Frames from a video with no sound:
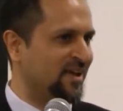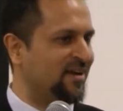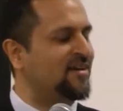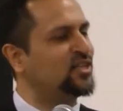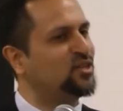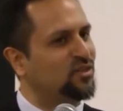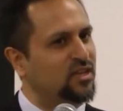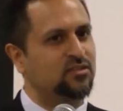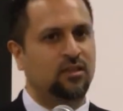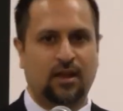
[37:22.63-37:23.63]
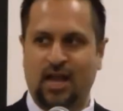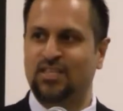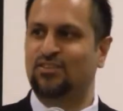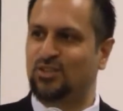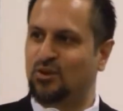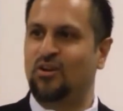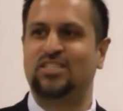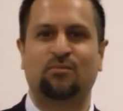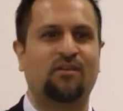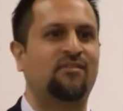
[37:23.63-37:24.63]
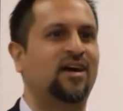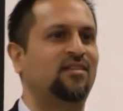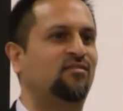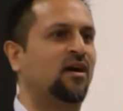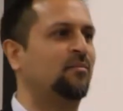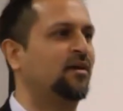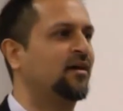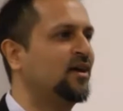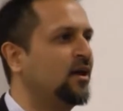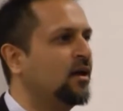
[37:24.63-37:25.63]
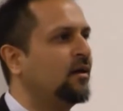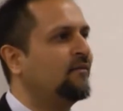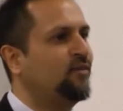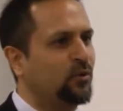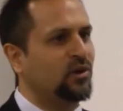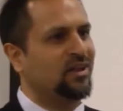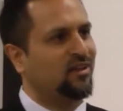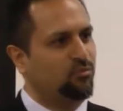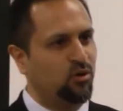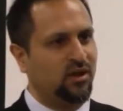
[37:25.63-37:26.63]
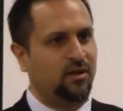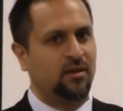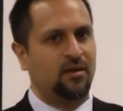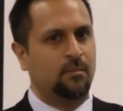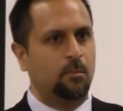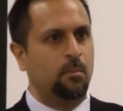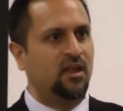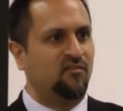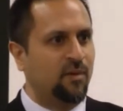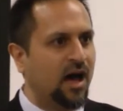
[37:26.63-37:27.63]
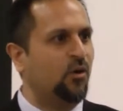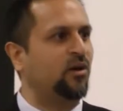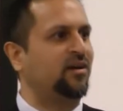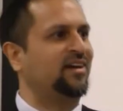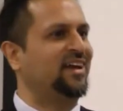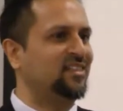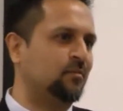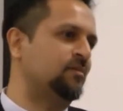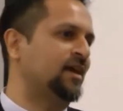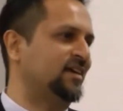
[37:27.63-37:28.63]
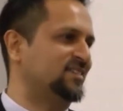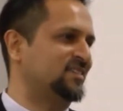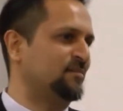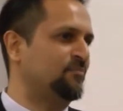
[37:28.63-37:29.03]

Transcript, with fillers: Right, so these are the kinds of stories that we find frequently of putting men of power in their place.